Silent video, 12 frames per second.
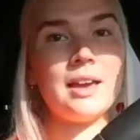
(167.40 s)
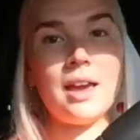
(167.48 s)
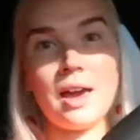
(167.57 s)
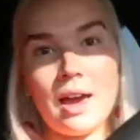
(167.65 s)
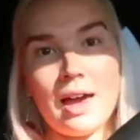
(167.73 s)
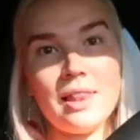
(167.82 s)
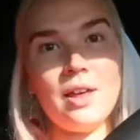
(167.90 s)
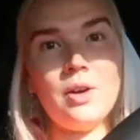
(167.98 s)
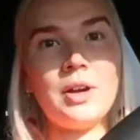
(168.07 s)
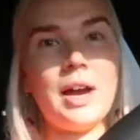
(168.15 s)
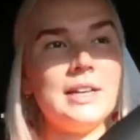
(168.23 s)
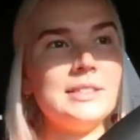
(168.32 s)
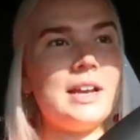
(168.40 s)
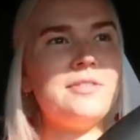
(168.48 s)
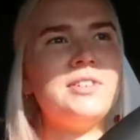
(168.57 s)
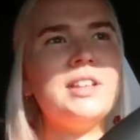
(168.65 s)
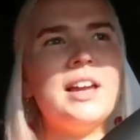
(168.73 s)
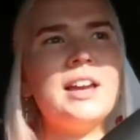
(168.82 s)
Hello guys, I
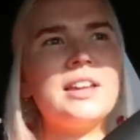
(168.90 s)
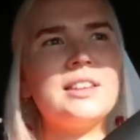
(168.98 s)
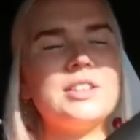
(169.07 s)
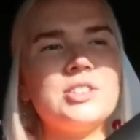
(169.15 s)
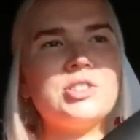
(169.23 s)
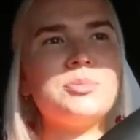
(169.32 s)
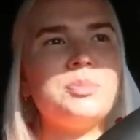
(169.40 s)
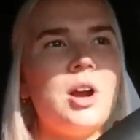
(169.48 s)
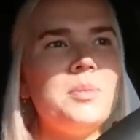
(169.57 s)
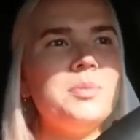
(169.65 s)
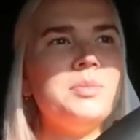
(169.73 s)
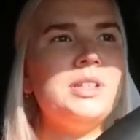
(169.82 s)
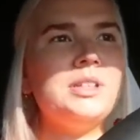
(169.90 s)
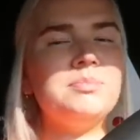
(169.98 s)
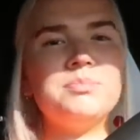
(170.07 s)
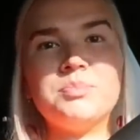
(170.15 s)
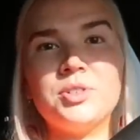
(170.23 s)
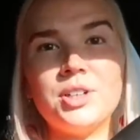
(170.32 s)
feel like this is probably
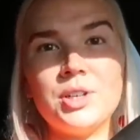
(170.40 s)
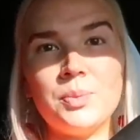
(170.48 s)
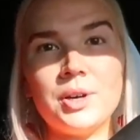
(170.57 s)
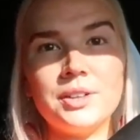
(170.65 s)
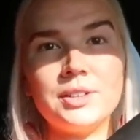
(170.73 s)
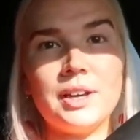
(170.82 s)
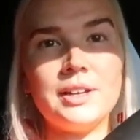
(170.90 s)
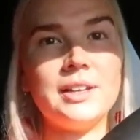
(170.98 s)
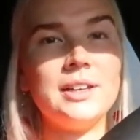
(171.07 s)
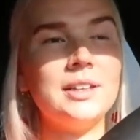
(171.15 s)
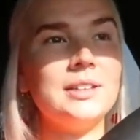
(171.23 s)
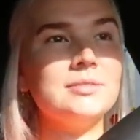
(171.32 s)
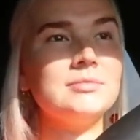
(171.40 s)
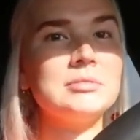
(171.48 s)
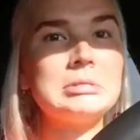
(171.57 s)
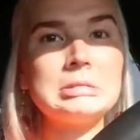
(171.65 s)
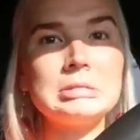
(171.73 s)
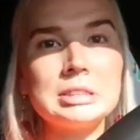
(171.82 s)
pretty weird lighting.
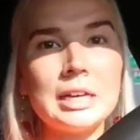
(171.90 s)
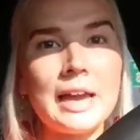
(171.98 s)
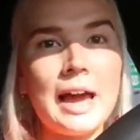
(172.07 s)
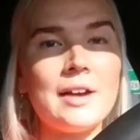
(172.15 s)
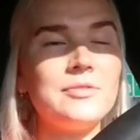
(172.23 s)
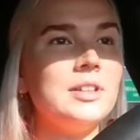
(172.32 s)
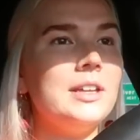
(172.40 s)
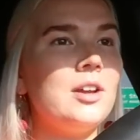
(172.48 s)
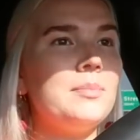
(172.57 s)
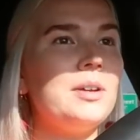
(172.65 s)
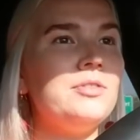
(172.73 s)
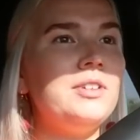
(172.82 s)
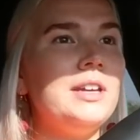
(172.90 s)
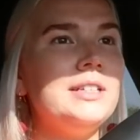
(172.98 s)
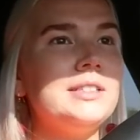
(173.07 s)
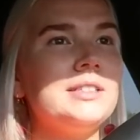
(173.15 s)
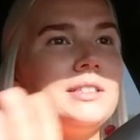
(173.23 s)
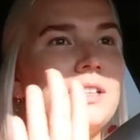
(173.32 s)
It's like half lit on my
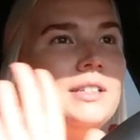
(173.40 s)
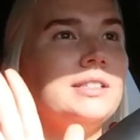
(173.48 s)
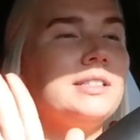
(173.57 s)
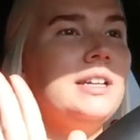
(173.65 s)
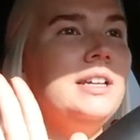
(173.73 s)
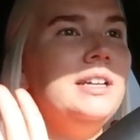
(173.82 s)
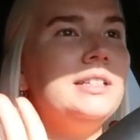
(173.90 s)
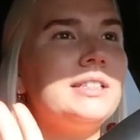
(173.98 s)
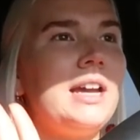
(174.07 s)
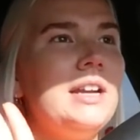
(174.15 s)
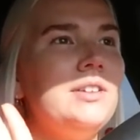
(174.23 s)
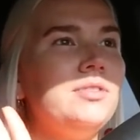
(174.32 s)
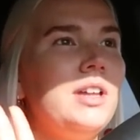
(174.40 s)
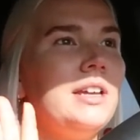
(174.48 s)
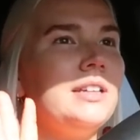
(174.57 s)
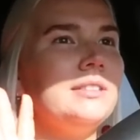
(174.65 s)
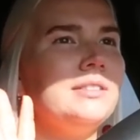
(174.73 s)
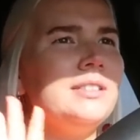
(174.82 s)
face because it's kind of
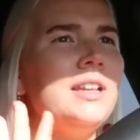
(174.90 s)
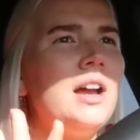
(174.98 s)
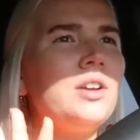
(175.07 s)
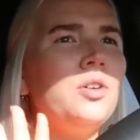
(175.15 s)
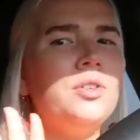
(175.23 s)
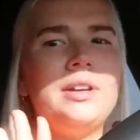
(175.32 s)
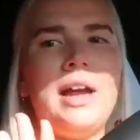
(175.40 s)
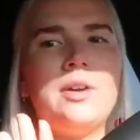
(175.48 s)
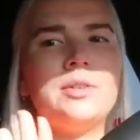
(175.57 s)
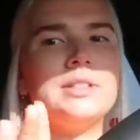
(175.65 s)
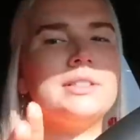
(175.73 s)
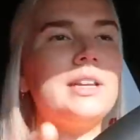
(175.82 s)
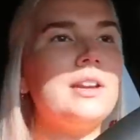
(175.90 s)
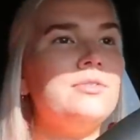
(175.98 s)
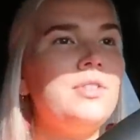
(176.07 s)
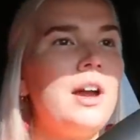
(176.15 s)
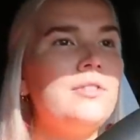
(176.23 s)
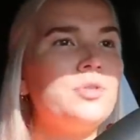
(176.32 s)
like, it's not golden hour, it's like
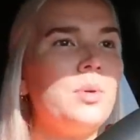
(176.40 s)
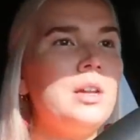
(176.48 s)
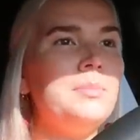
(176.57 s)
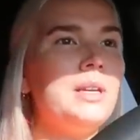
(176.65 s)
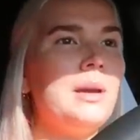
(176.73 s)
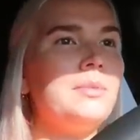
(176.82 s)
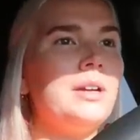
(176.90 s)
5:20 p.m.